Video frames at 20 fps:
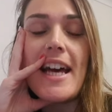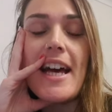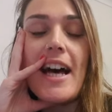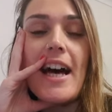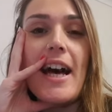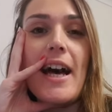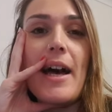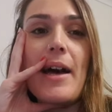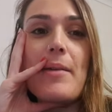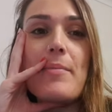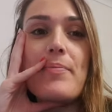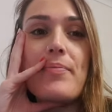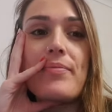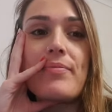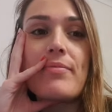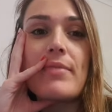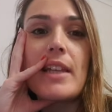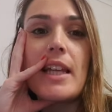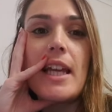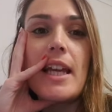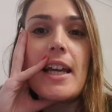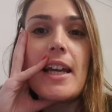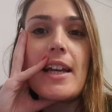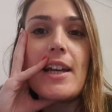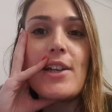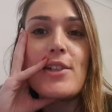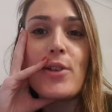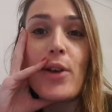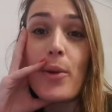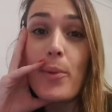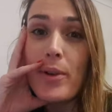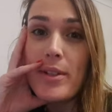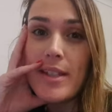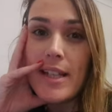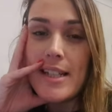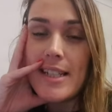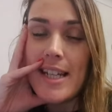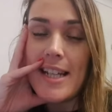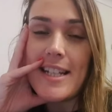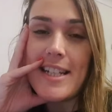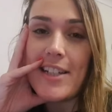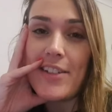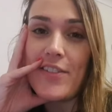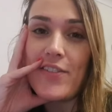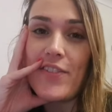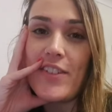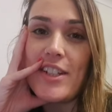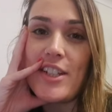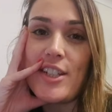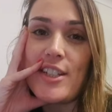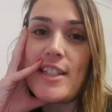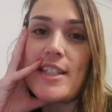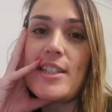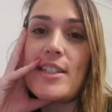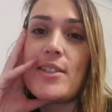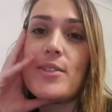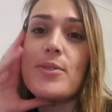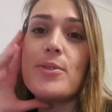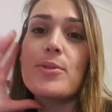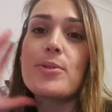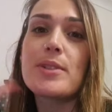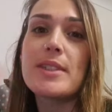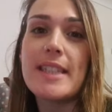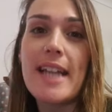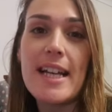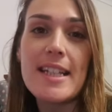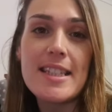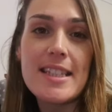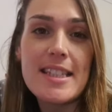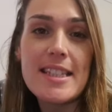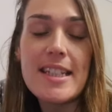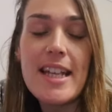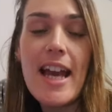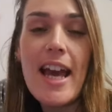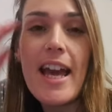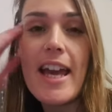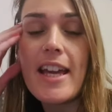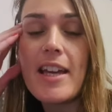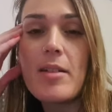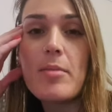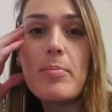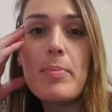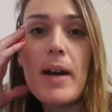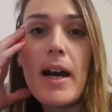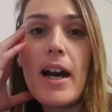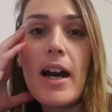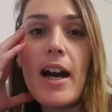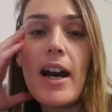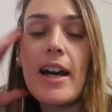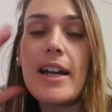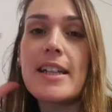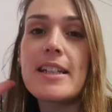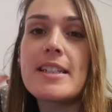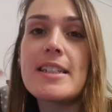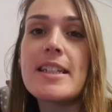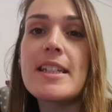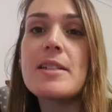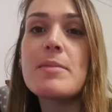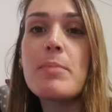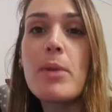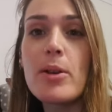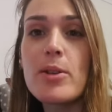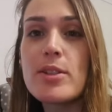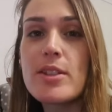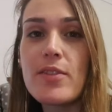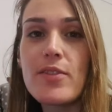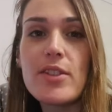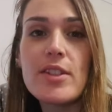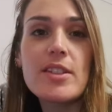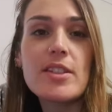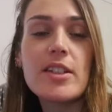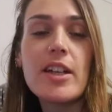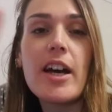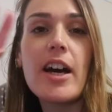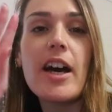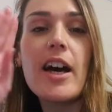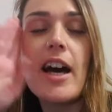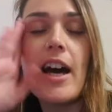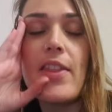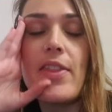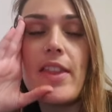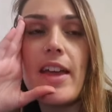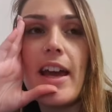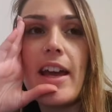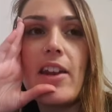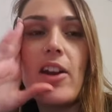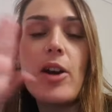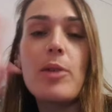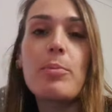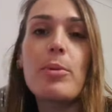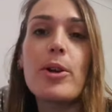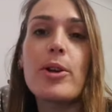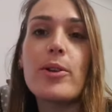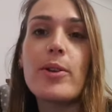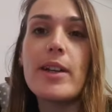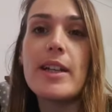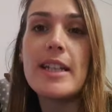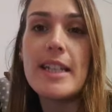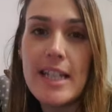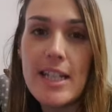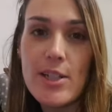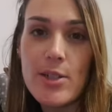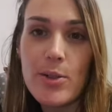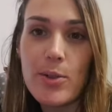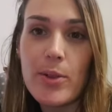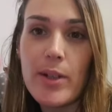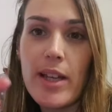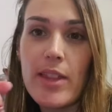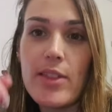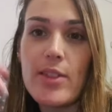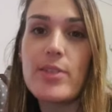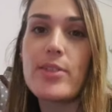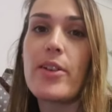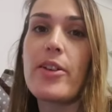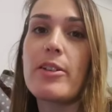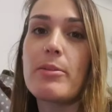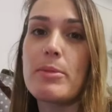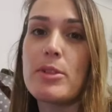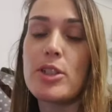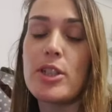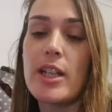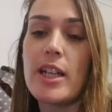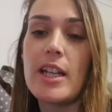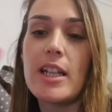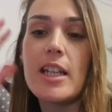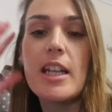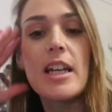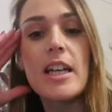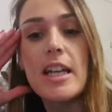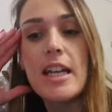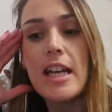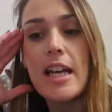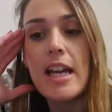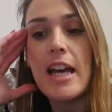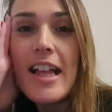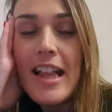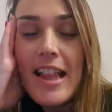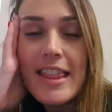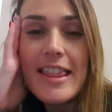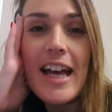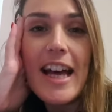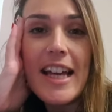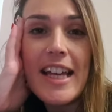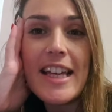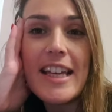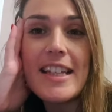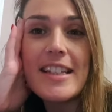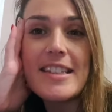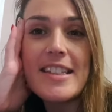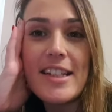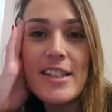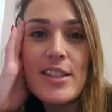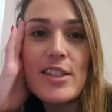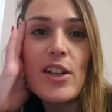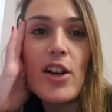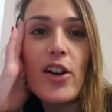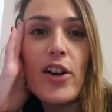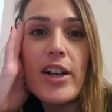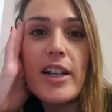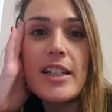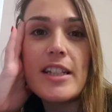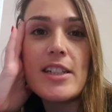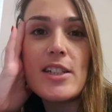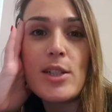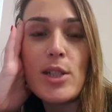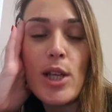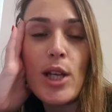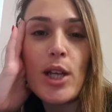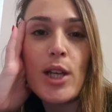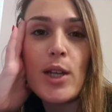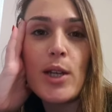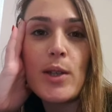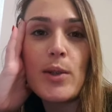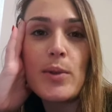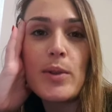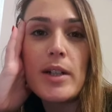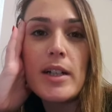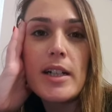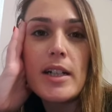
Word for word: um, so I was intending on finishing this all yesterday, but I did most of the skirt and then I broke a needle in the sewing machine. That is a sign to